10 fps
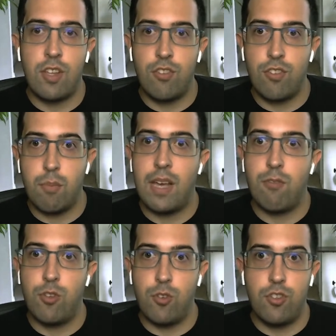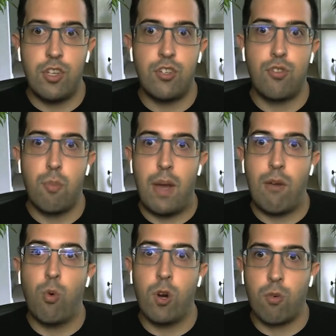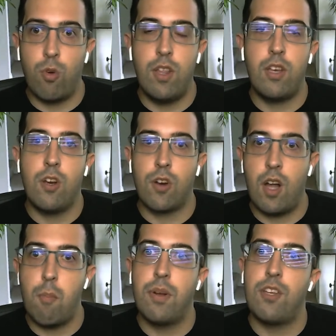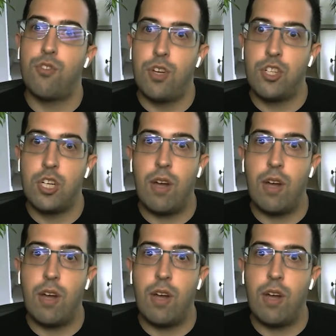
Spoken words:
And sometimes those decisions might work within your company's vision,